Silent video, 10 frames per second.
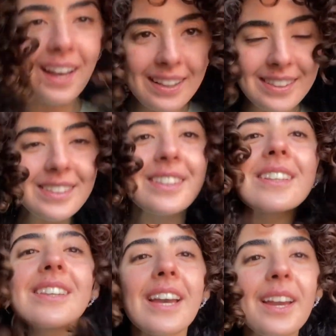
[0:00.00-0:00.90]
I just
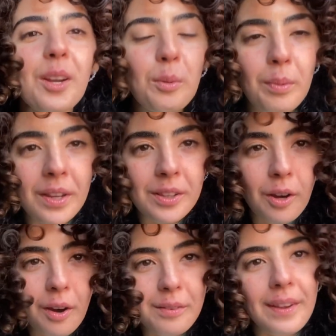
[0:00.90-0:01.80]
took the hairband
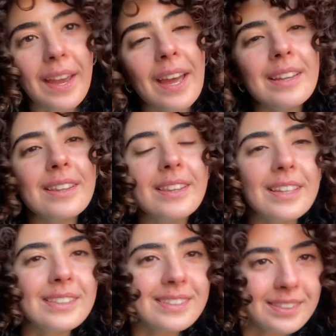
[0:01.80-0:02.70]
off and
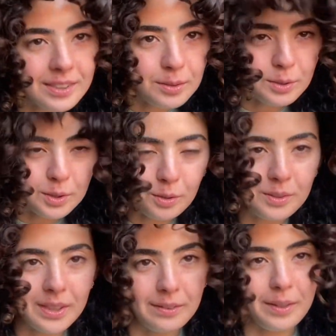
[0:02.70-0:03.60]
this is the
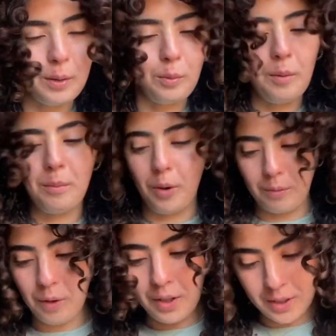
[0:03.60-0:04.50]
result. If I want more
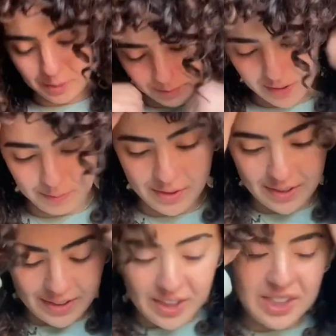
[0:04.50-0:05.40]
volume, then I'm just
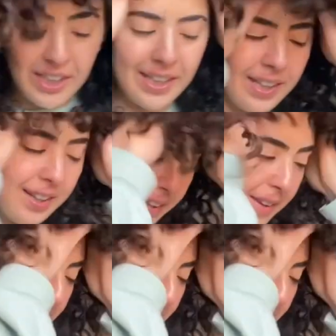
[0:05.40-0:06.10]
gonna shake it